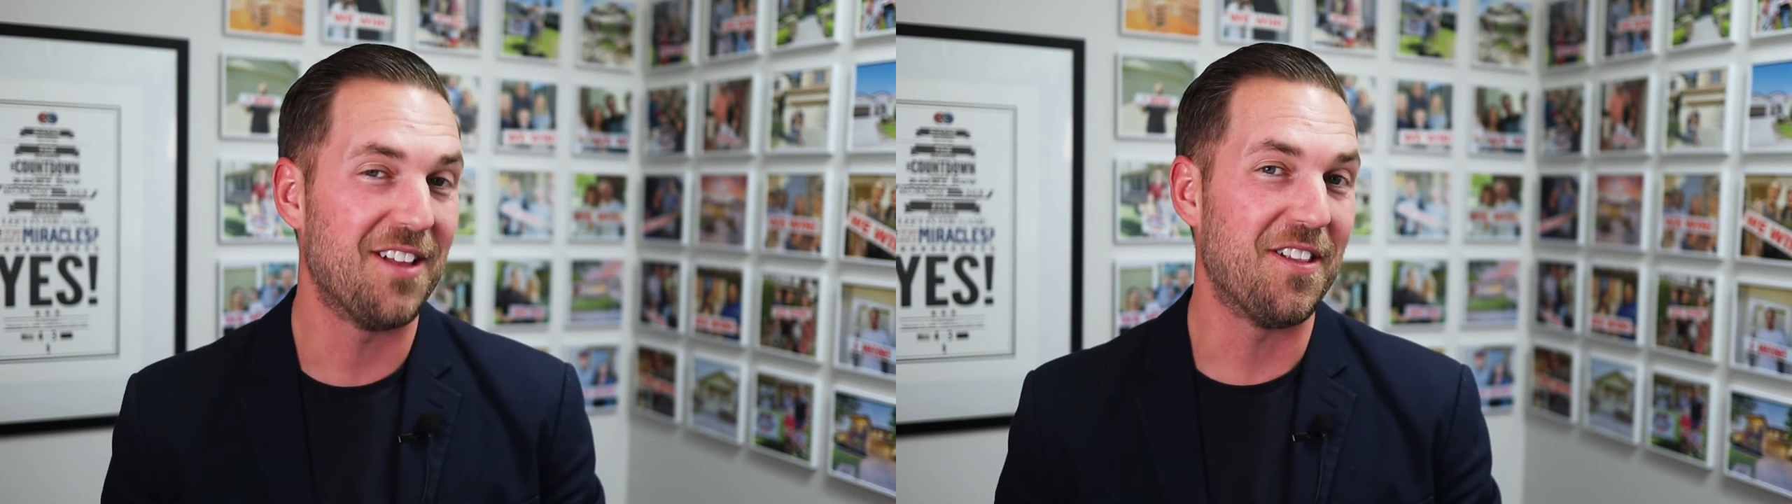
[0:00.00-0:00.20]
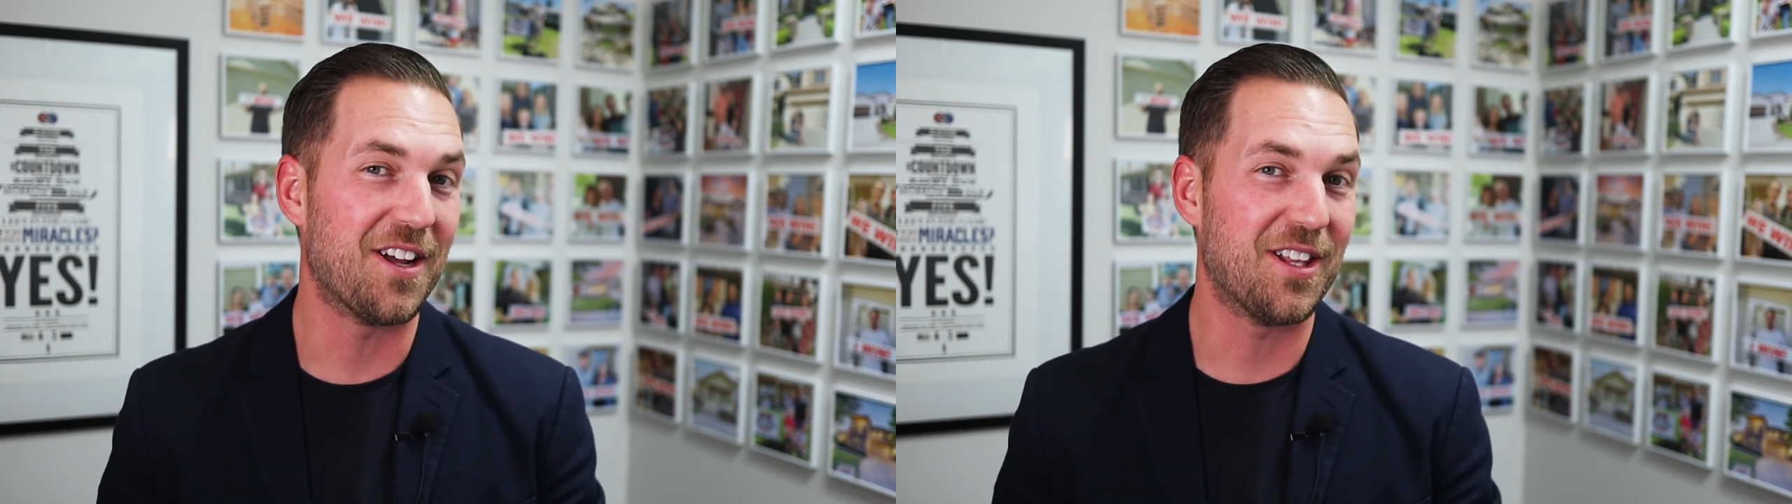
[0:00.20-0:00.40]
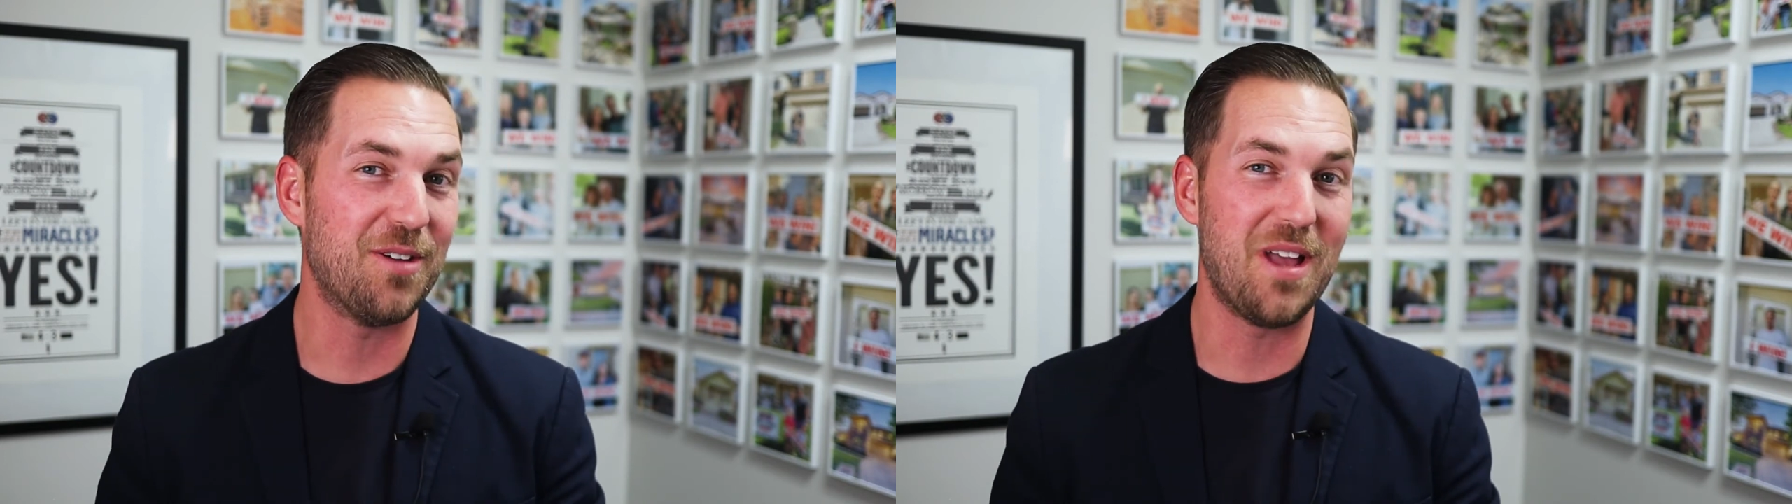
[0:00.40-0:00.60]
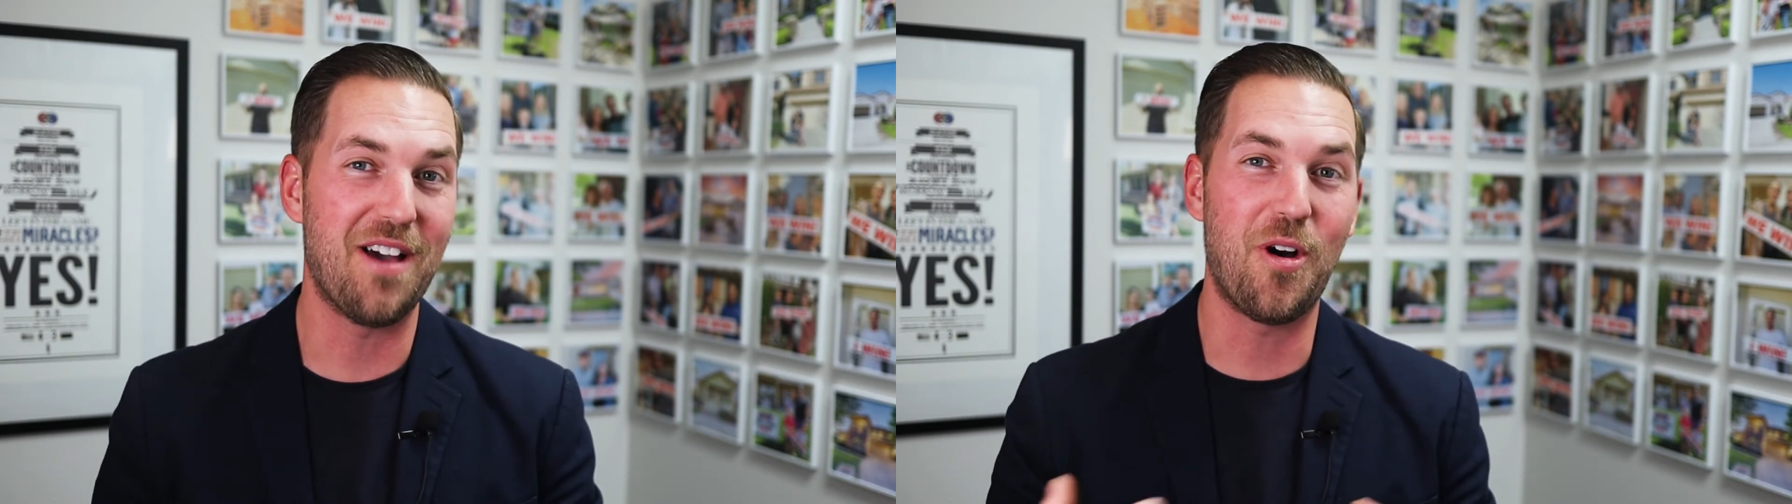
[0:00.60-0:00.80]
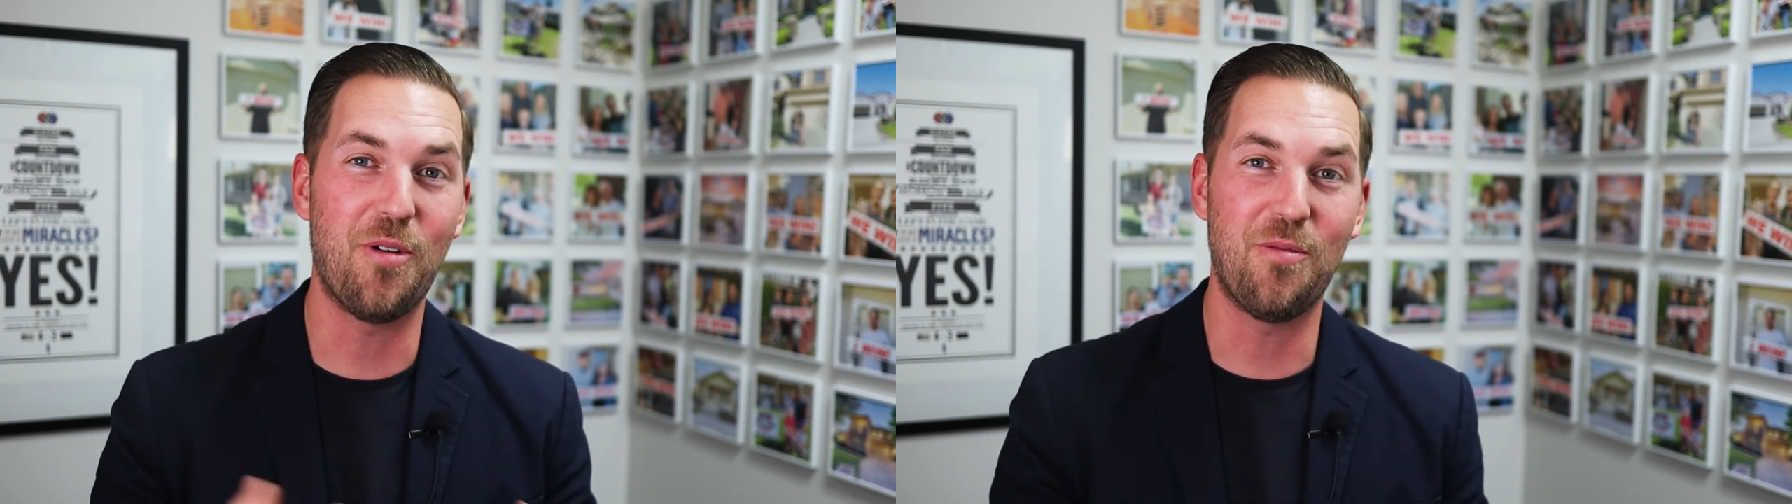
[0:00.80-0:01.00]
Luckily, we
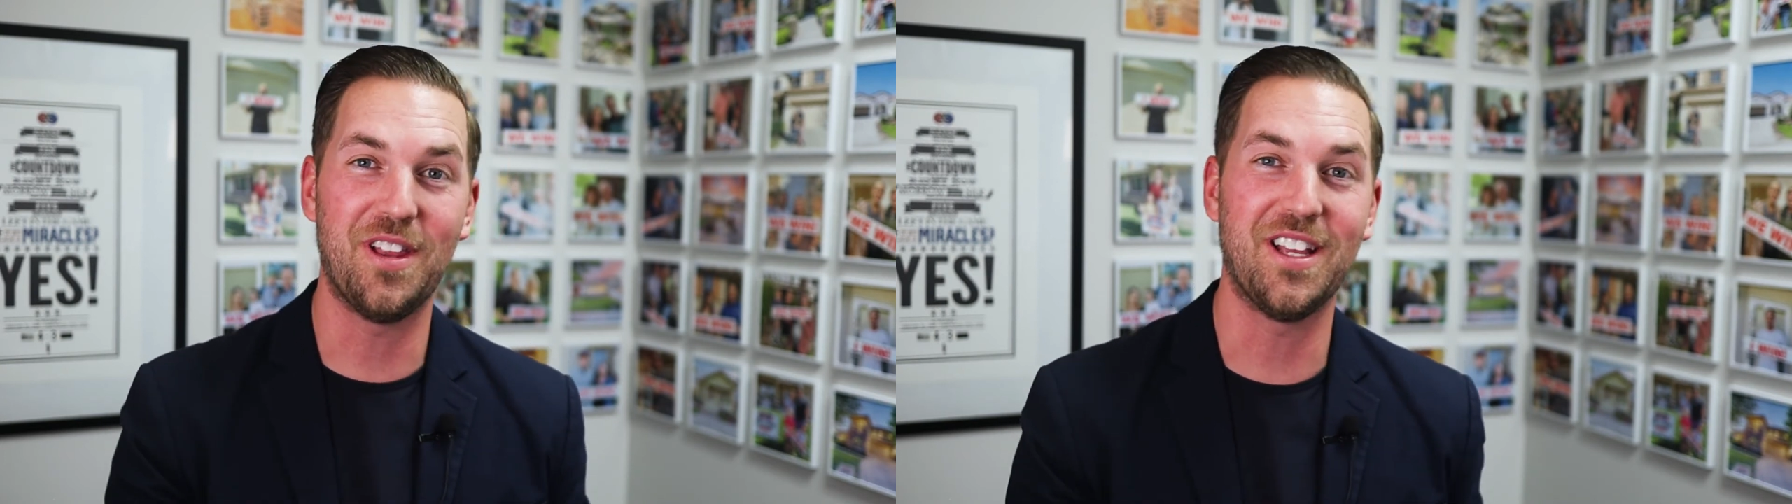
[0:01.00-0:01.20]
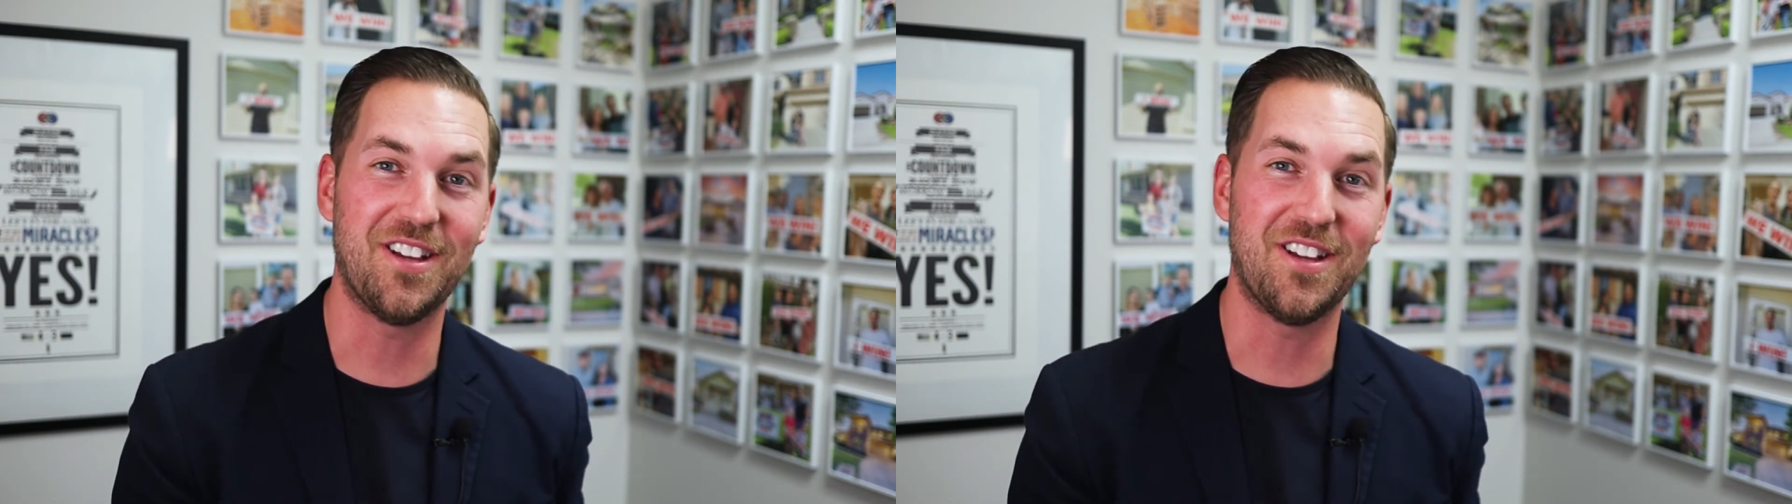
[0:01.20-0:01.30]
have all really